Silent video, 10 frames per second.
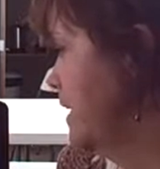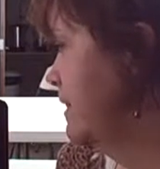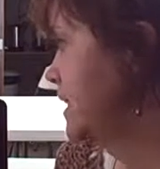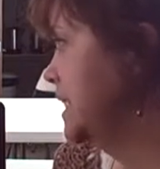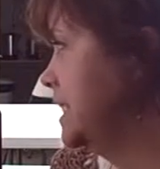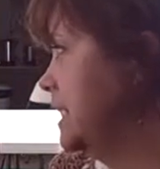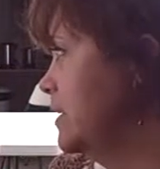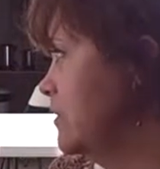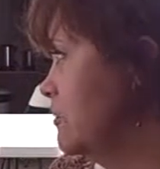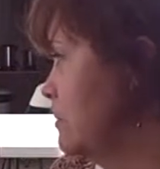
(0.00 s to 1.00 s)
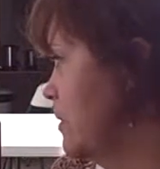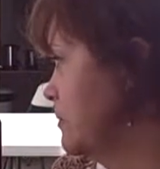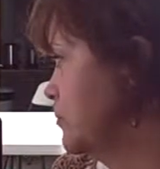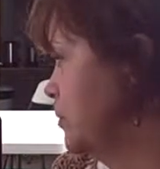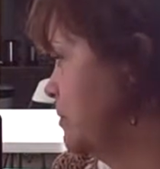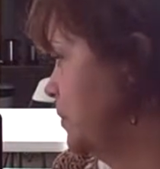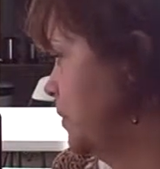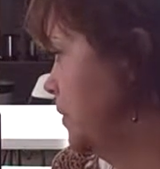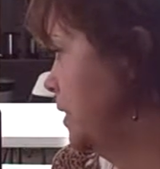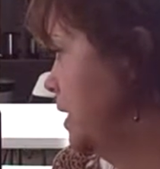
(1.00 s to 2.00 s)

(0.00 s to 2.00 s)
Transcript: This is another poetry book,